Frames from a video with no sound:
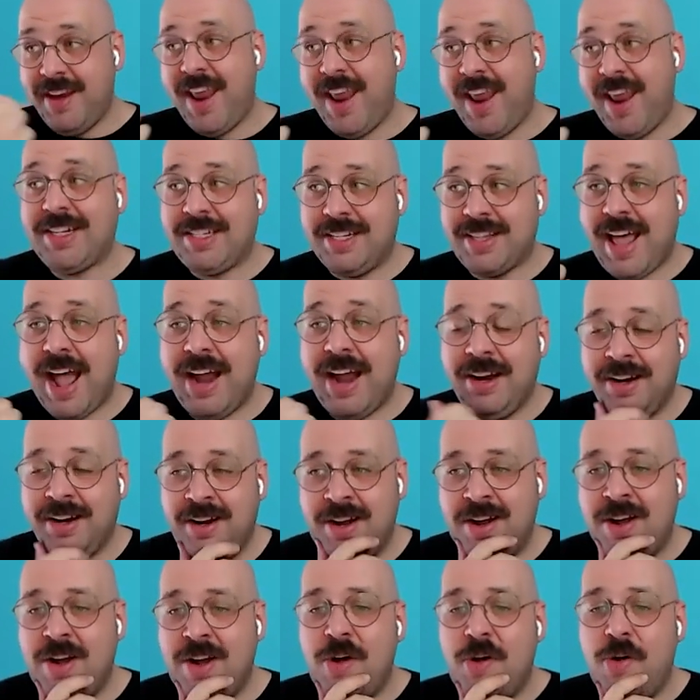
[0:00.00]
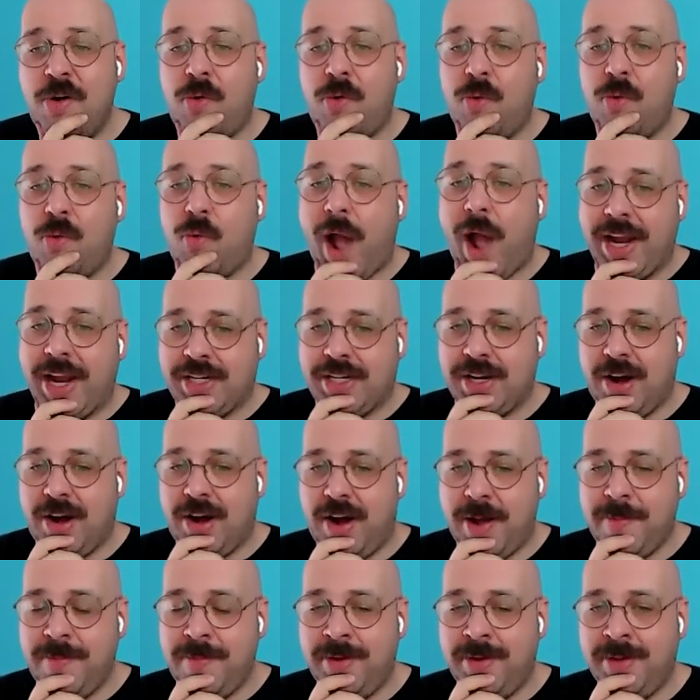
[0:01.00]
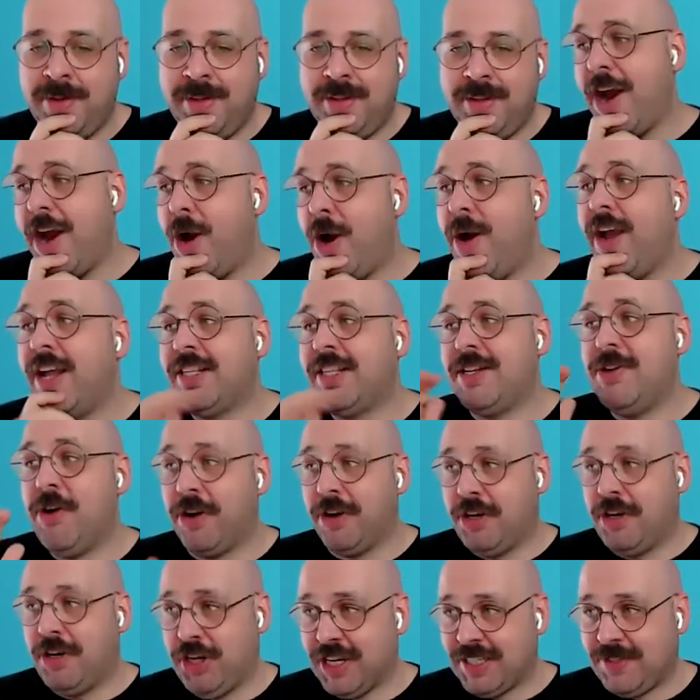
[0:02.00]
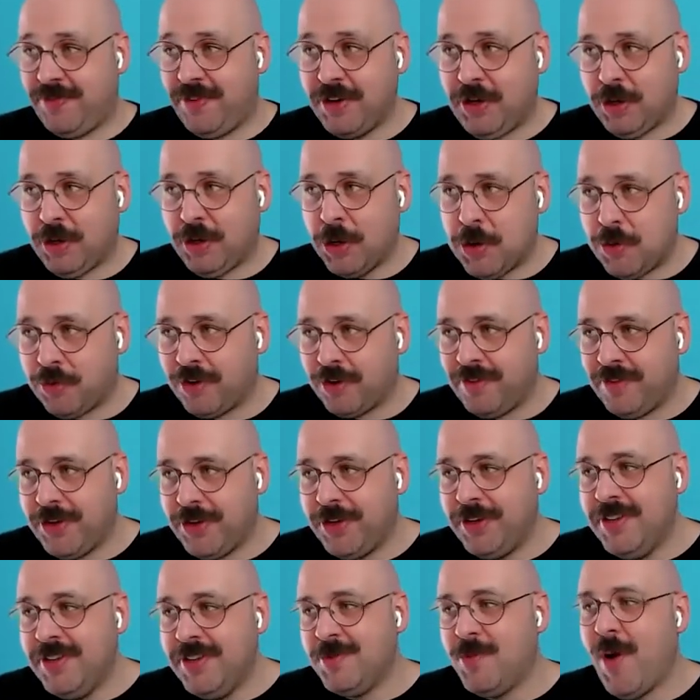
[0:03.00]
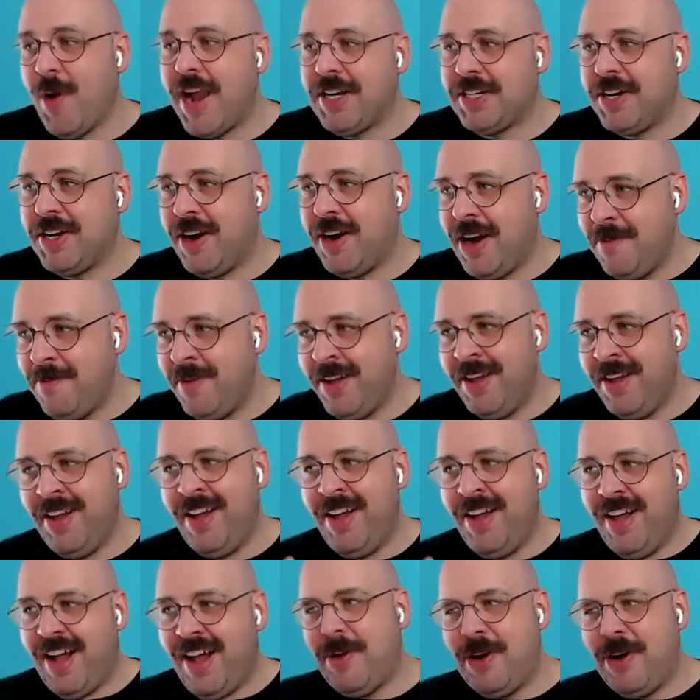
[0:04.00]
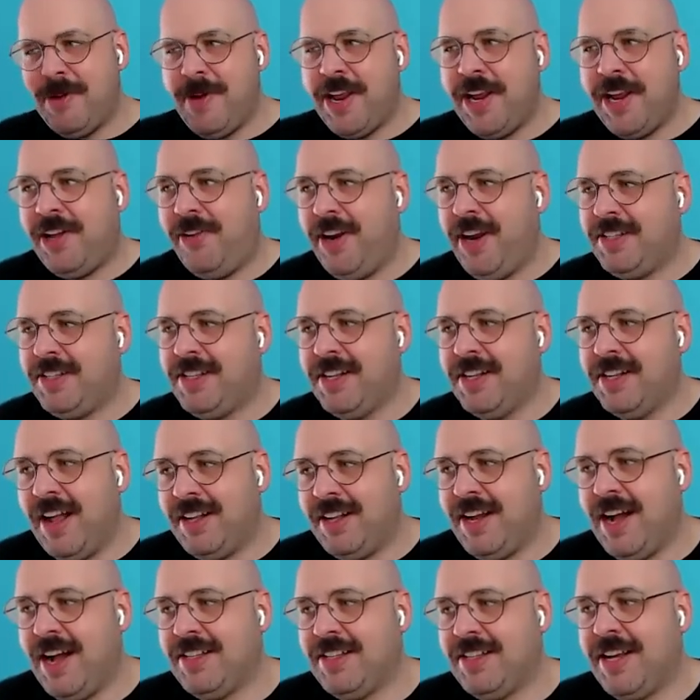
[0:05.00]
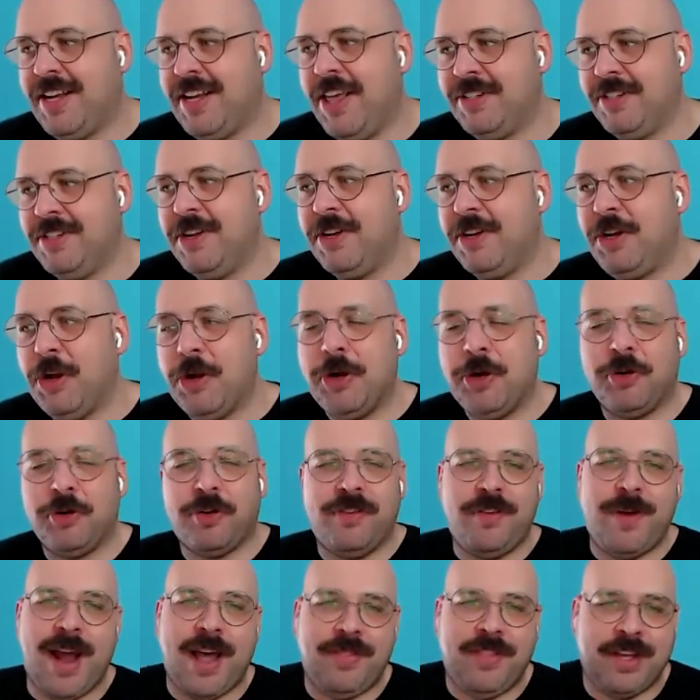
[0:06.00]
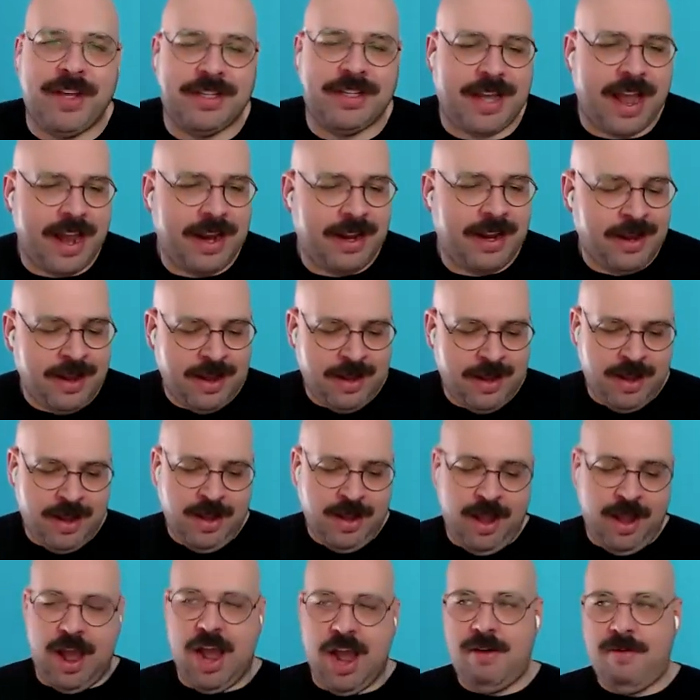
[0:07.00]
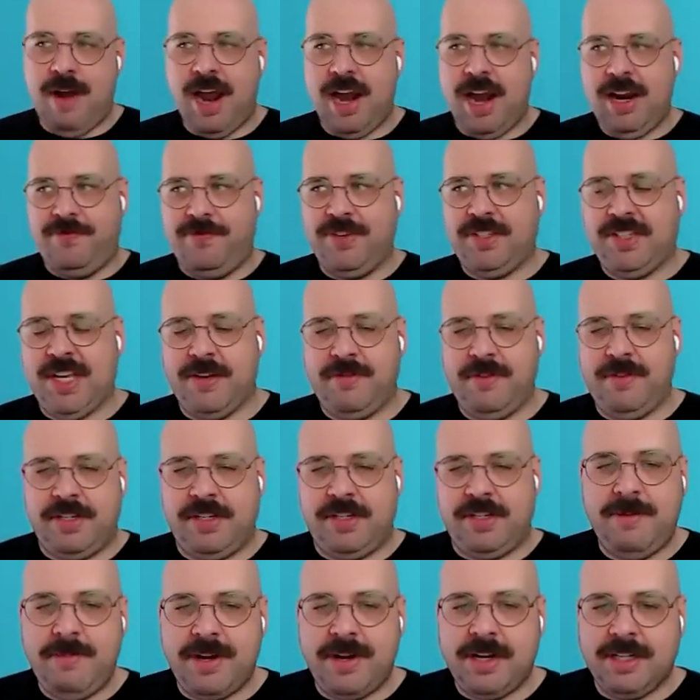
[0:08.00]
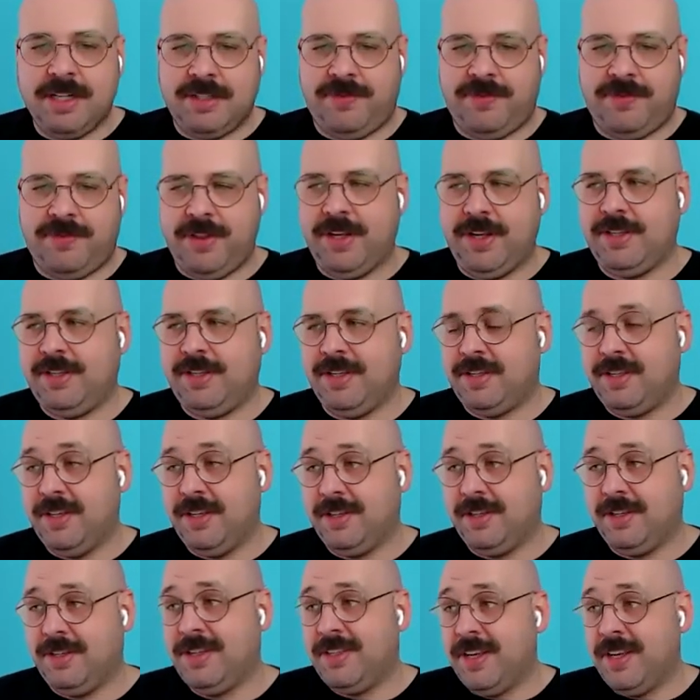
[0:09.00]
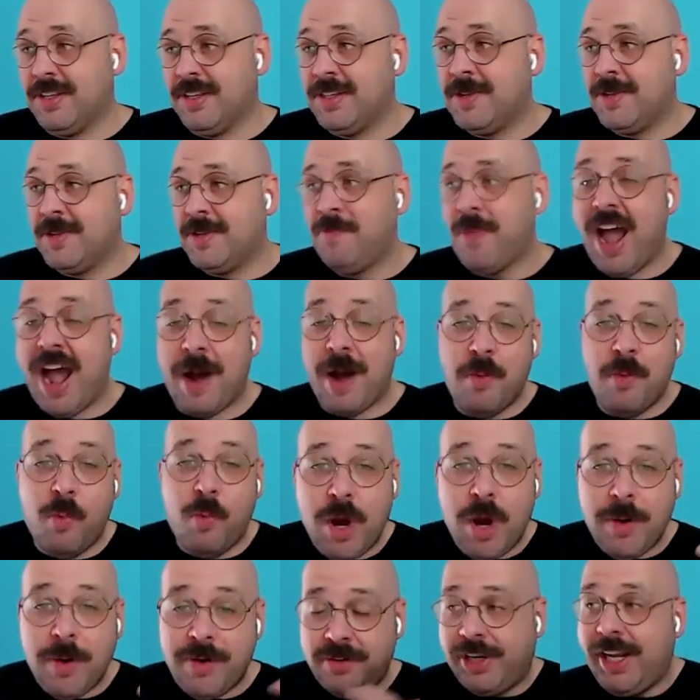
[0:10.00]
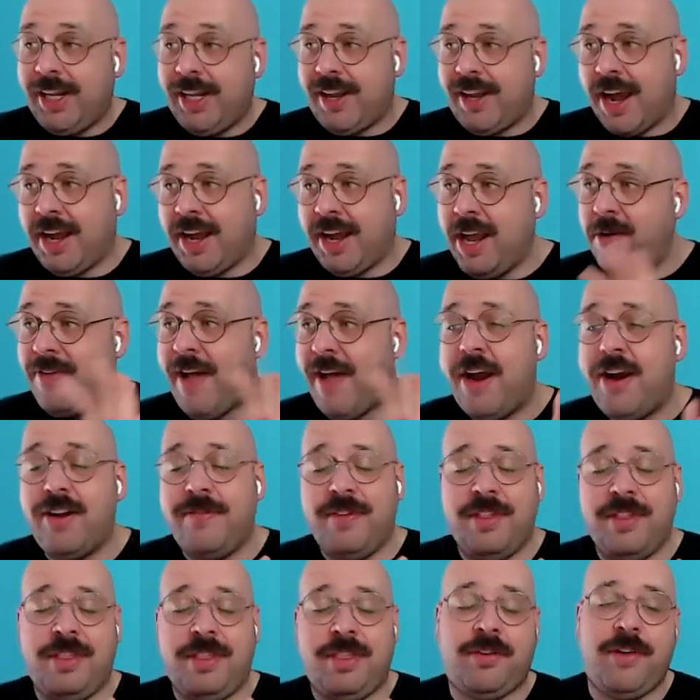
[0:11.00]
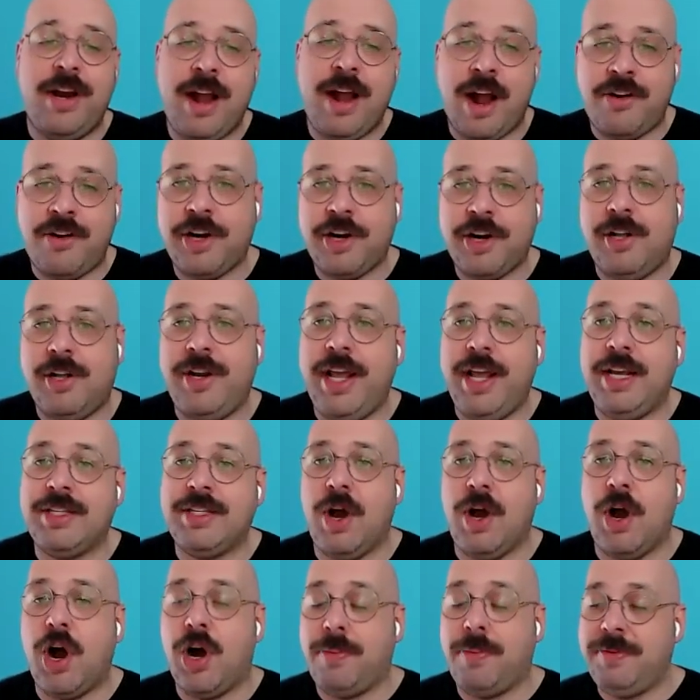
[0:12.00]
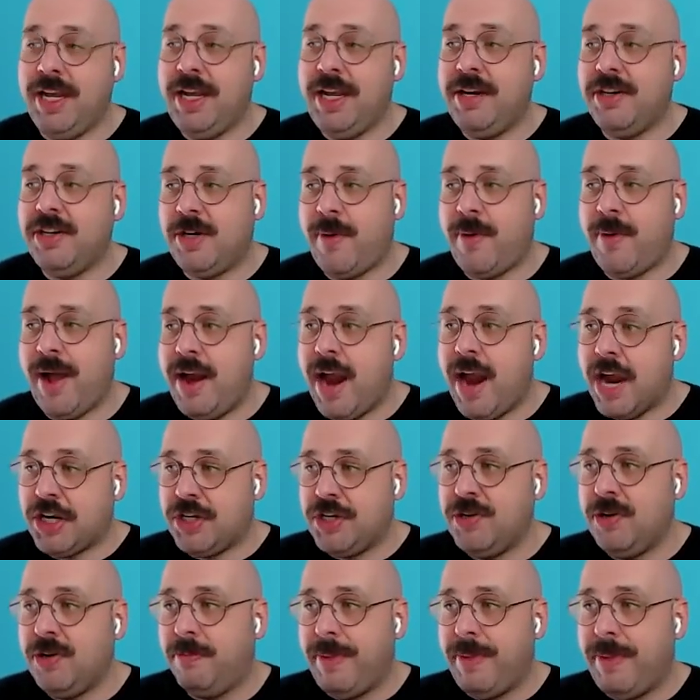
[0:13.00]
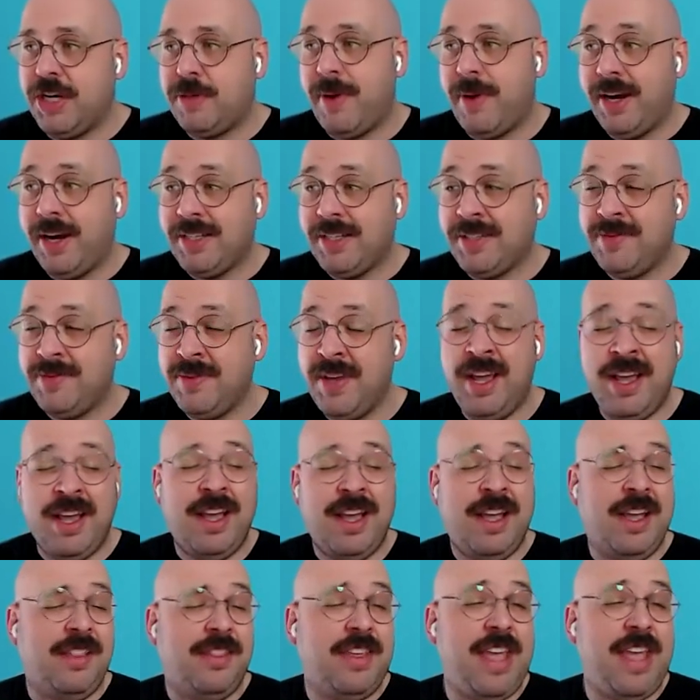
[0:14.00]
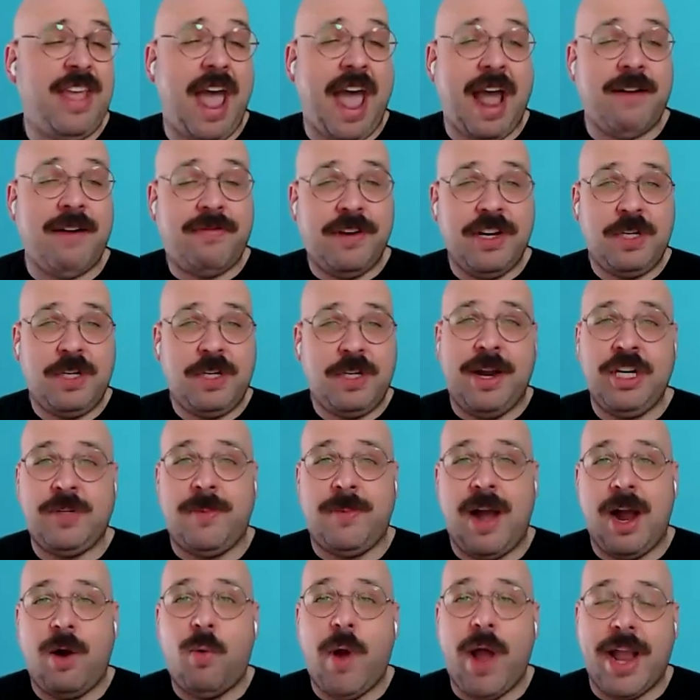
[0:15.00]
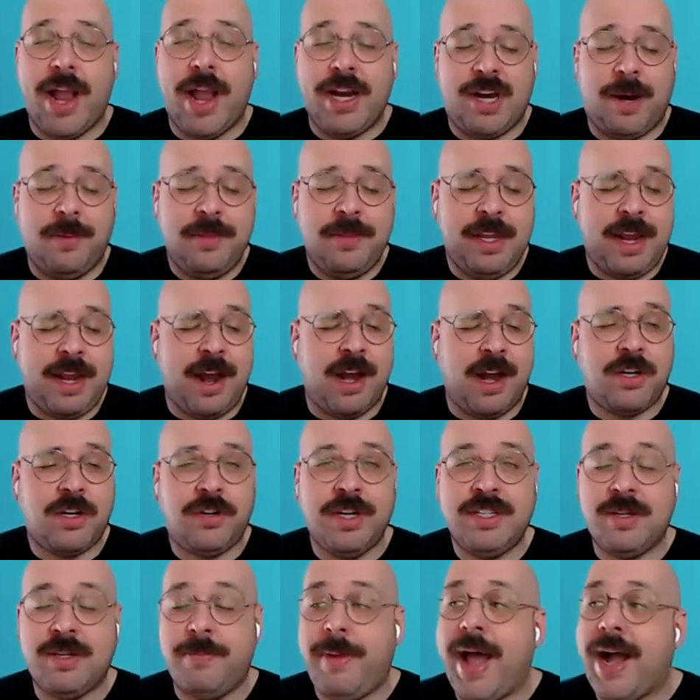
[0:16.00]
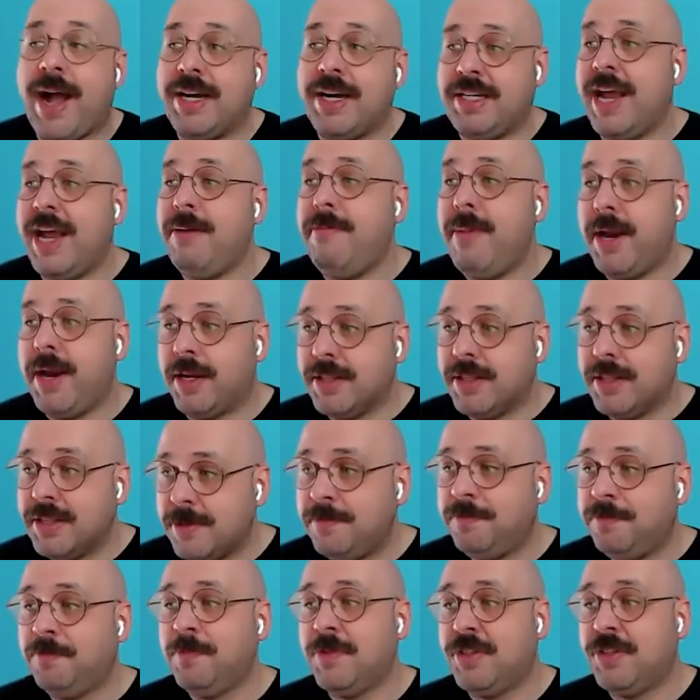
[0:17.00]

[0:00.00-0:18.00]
Next to that, wait time. I know it's not just for Google reviews, wait time. Probably not many clinics that can't say there isn't a Google review out there saying, I waited for 17 minutes for this. We were really lucky. We've had over 300 clinics opt into our national benchmarks. The average benchmark wait time in the country is about 10 minutes.